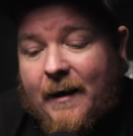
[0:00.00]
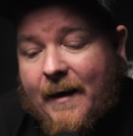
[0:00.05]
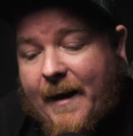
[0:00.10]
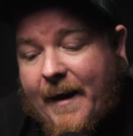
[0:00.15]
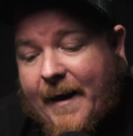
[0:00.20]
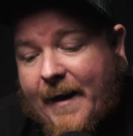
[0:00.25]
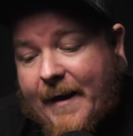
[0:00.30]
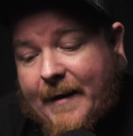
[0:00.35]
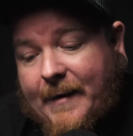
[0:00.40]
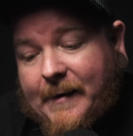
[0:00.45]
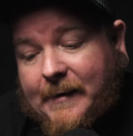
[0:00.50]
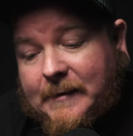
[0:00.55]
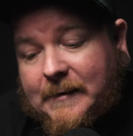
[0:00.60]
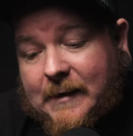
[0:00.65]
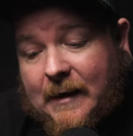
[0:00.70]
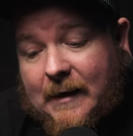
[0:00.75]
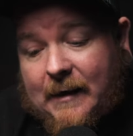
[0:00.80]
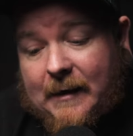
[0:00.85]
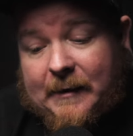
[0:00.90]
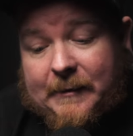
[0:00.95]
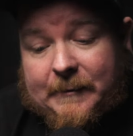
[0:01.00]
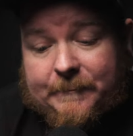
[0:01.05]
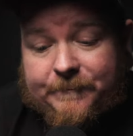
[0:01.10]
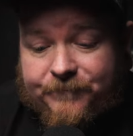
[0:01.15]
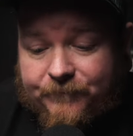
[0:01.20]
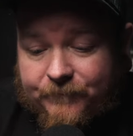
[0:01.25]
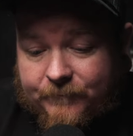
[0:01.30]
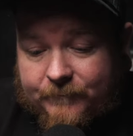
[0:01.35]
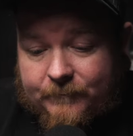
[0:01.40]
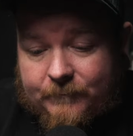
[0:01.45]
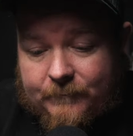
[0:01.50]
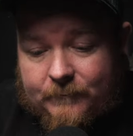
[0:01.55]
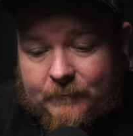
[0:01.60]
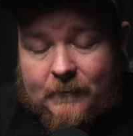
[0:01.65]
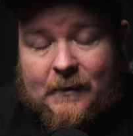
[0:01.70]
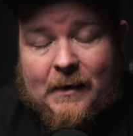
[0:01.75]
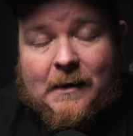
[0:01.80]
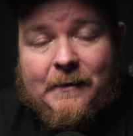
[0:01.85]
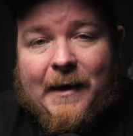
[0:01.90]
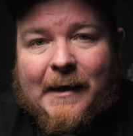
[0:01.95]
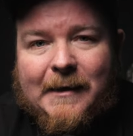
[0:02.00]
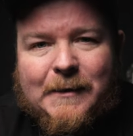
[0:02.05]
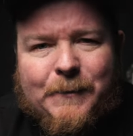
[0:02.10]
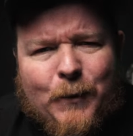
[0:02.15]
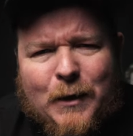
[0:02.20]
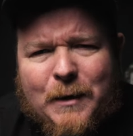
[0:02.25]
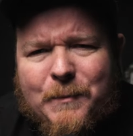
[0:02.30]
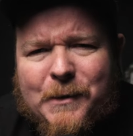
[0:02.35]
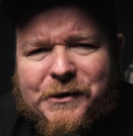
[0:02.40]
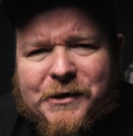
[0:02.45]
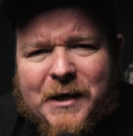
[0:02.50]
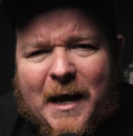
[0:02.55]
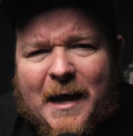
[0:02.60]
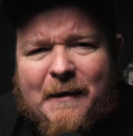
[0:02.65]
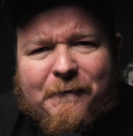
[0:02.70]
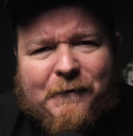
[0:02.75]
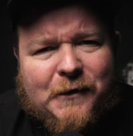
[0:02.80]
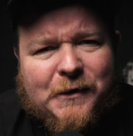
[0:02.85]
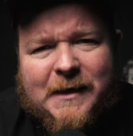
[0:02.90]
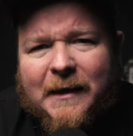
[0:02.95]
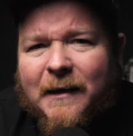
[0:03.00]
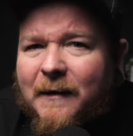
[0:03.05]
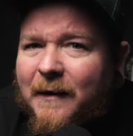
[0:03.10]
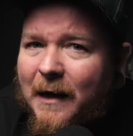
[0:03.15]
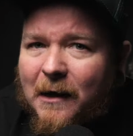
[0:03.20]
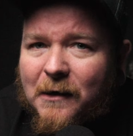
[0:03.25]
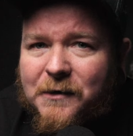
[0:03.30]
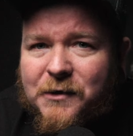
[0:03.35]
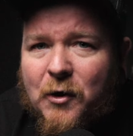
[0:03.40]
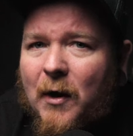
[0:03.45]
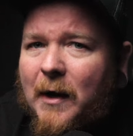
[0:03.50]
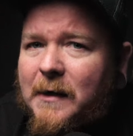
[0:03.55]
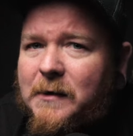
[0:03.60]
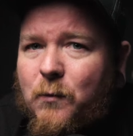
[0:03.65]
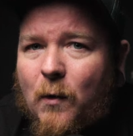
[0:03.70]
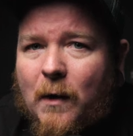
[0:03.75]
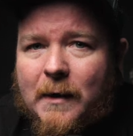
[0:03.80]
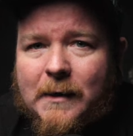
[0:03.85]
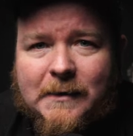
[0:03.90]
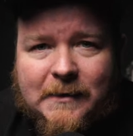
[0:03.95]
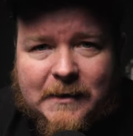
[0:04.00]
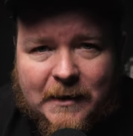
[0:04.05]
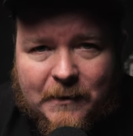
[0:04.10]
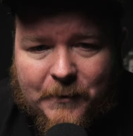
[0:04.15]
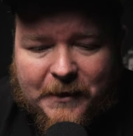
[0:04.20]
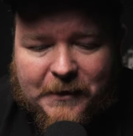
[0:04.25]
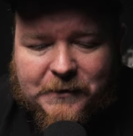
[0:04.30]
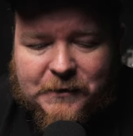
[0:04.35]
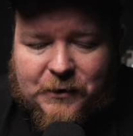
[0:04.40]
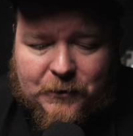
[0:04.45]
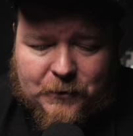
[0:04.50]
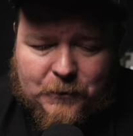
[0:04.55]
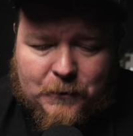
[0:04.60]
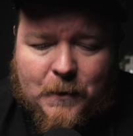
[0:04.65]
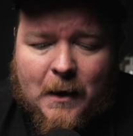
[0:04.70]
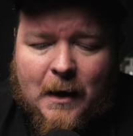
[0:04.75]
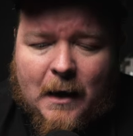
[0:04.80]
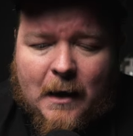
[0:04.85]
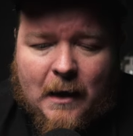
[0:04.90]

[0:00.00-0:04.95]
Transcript: And that's pretty much it. If there's anything else you guys want to see me do,